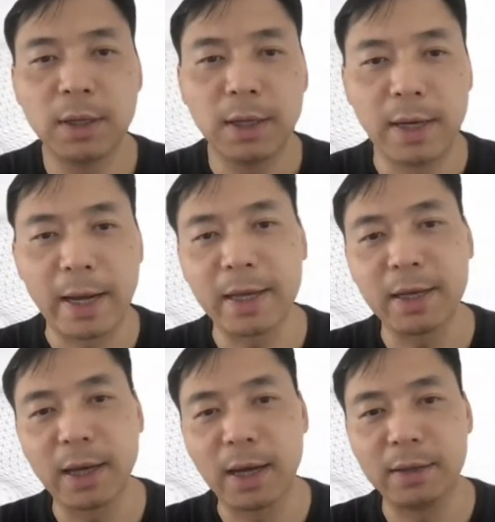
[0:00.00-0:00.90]

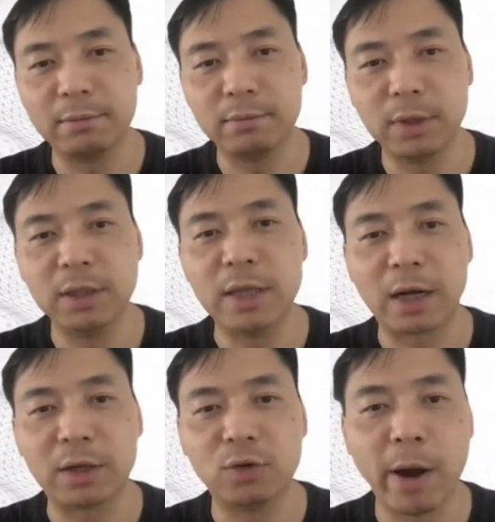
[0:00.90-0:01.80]
lacking an
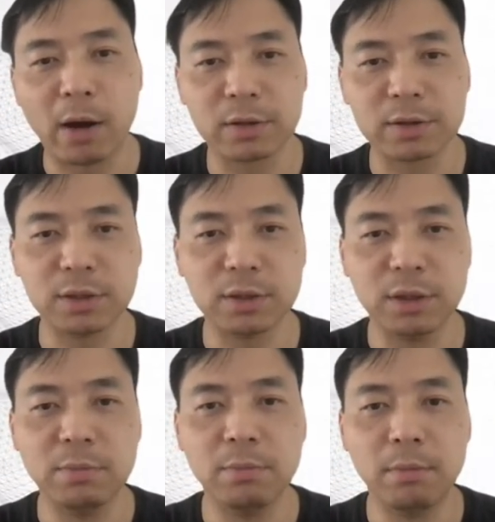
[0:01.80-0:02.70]
inductive bias
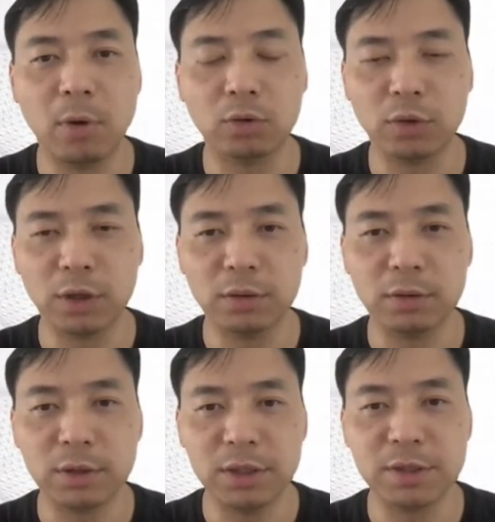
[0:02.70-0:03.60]
in
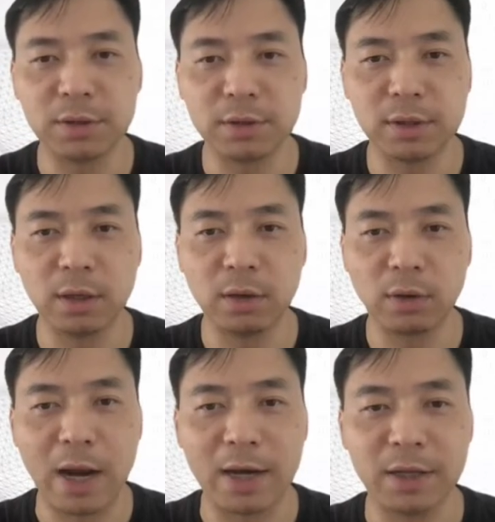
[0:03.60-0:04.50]
modeling either the
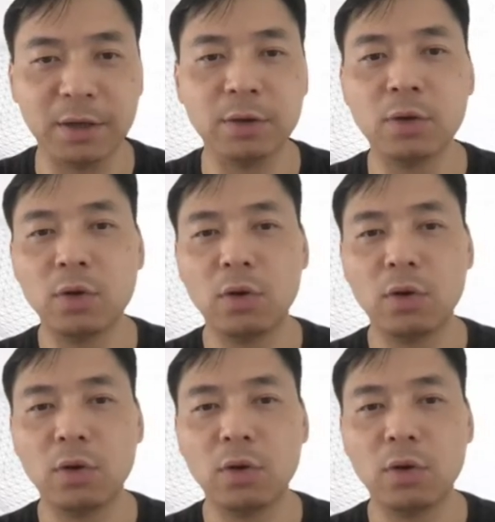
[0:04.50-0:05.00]
locality